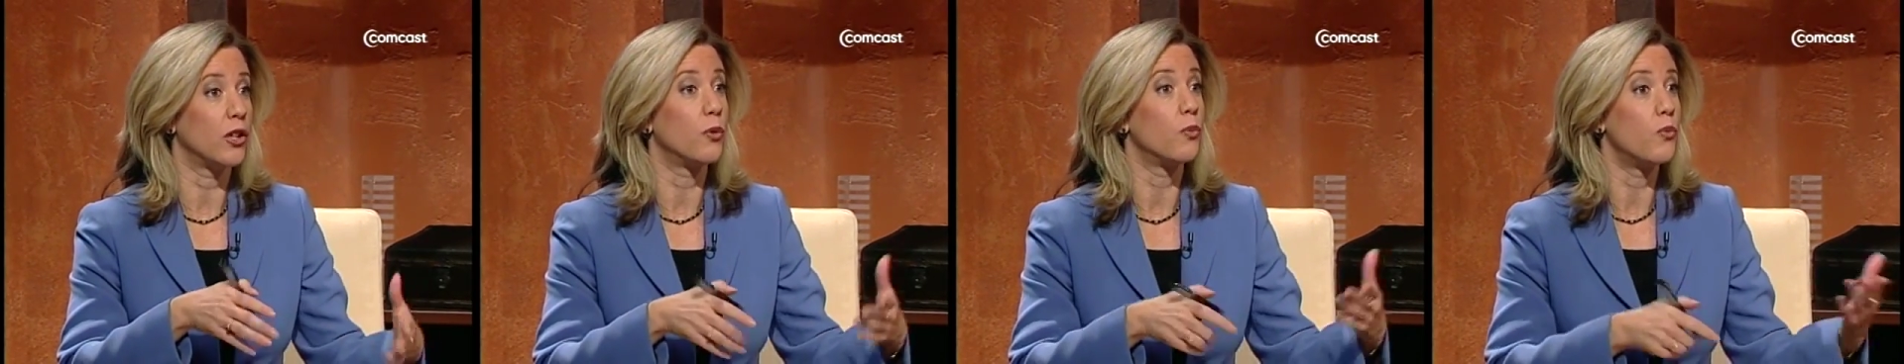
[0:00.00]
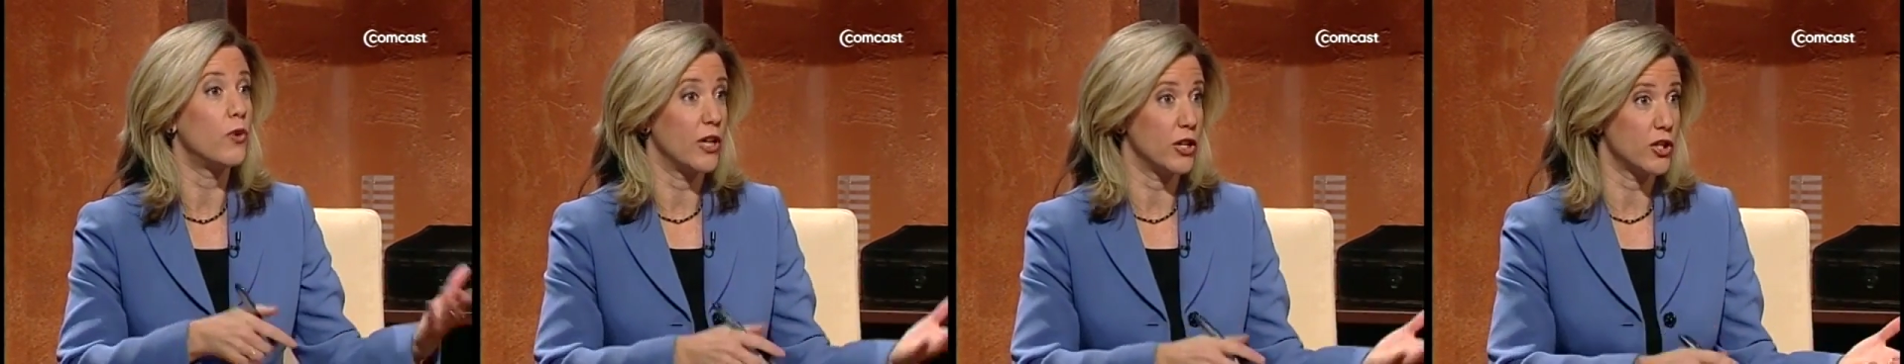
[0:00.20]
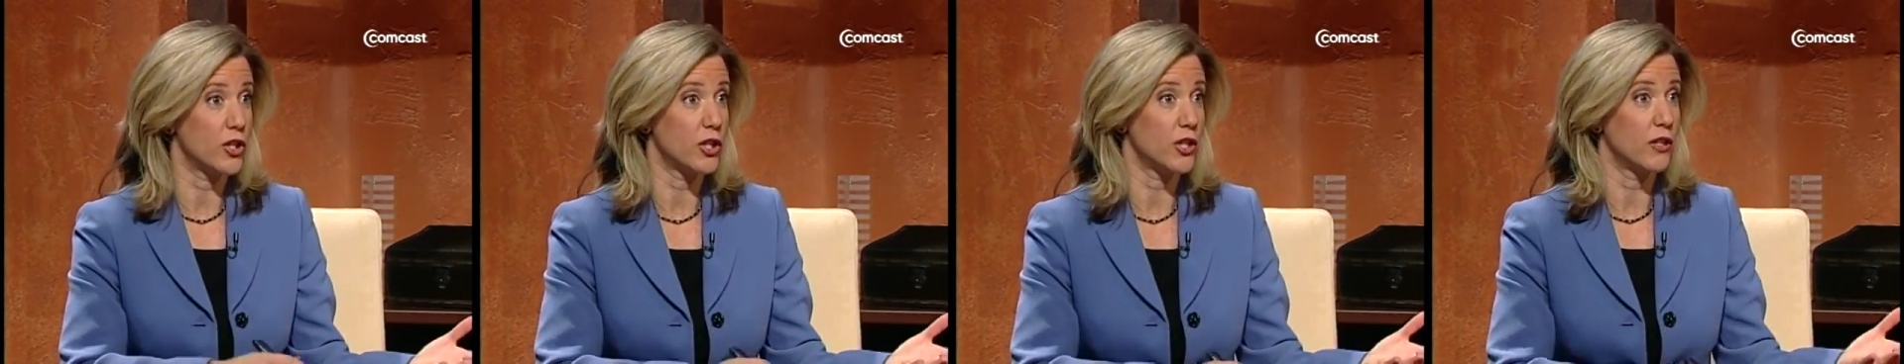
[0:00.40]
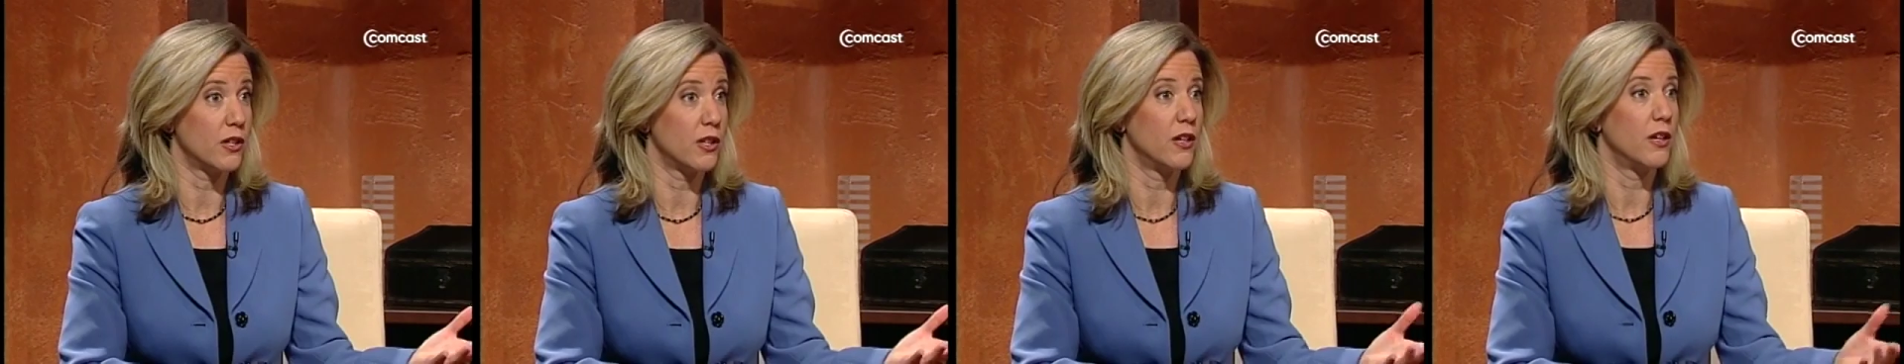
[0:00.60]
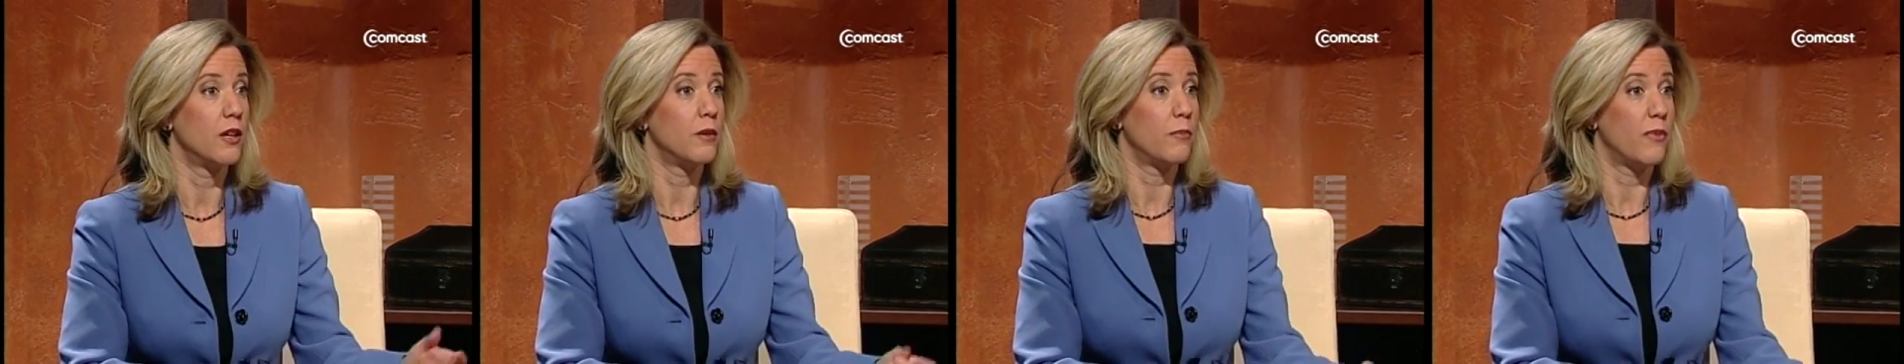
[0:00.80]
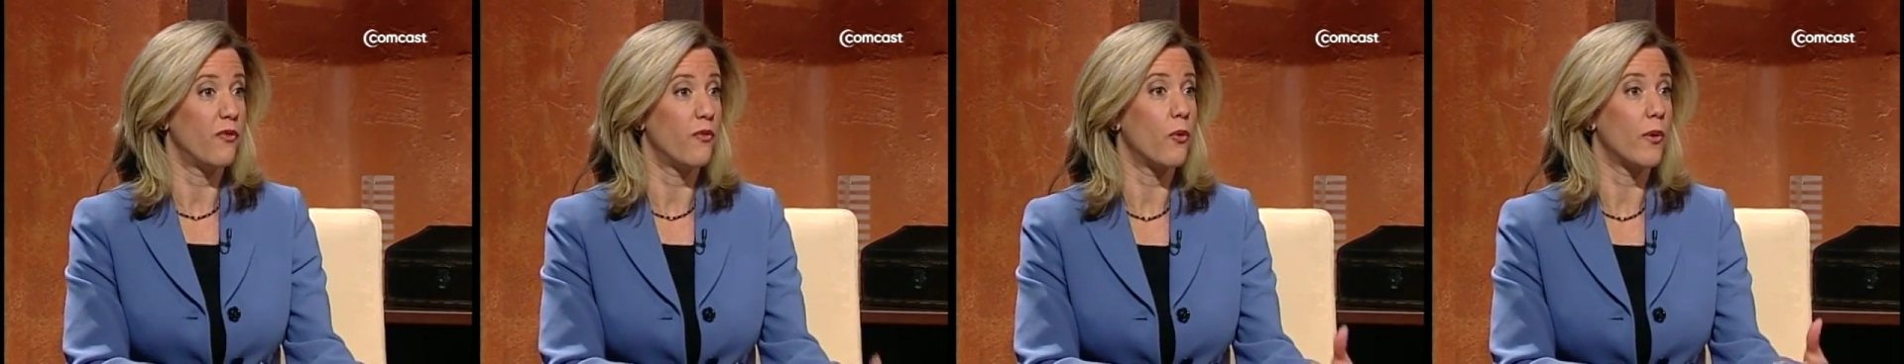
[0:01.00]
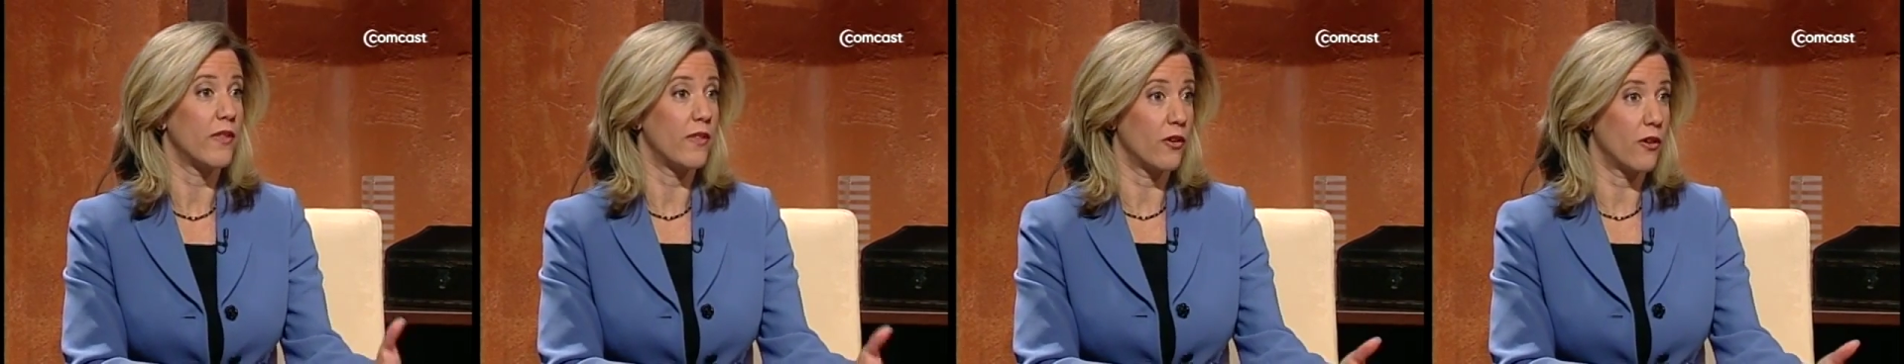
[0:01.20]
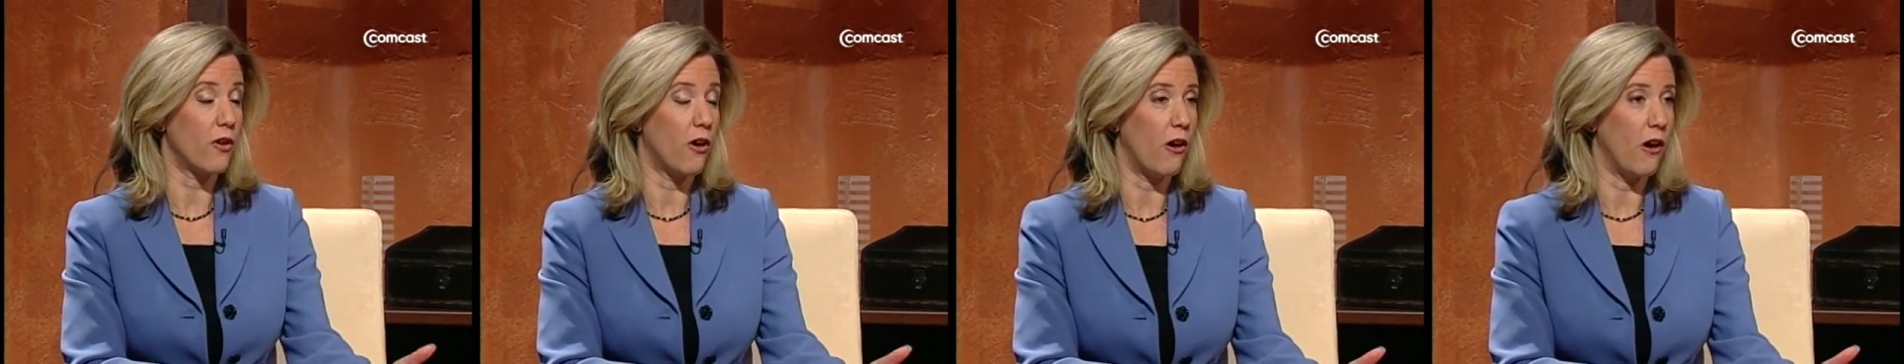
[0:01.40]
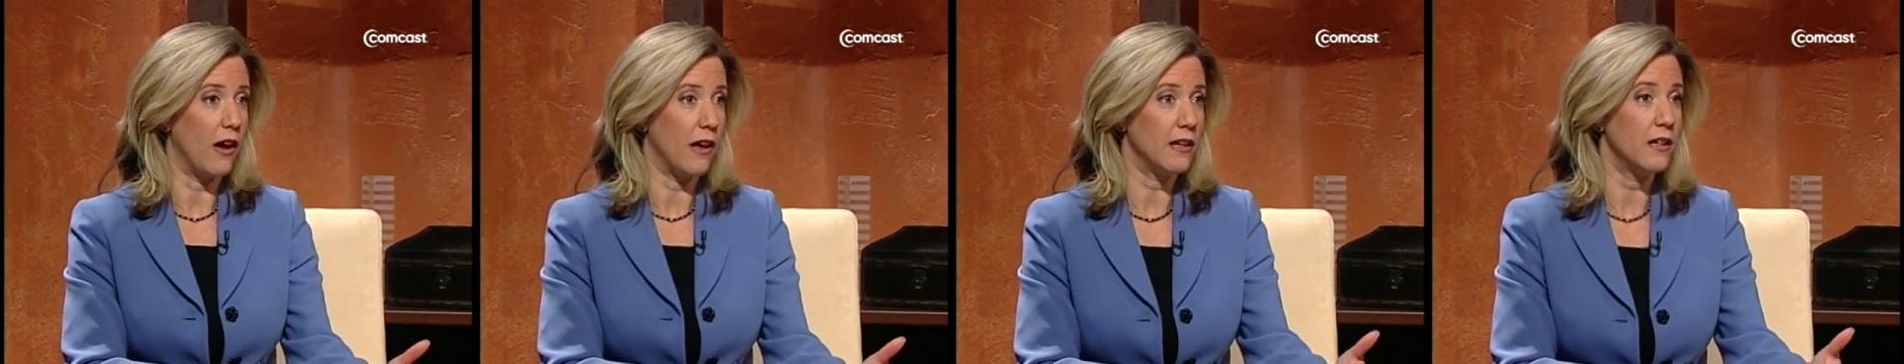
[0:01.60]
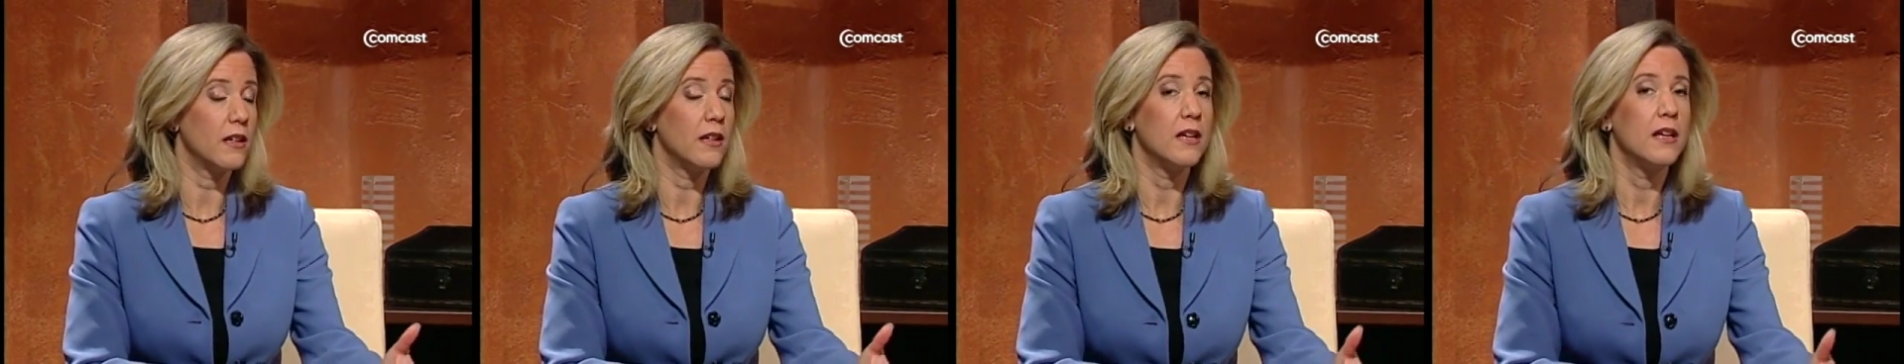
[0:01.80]
a wish before they're
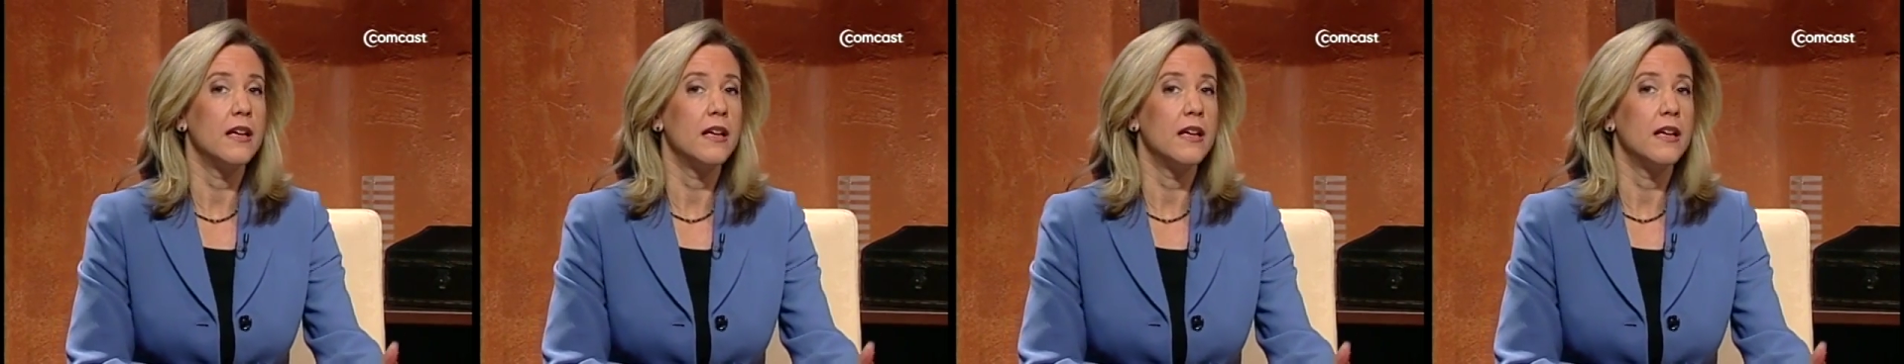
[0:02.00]
gone.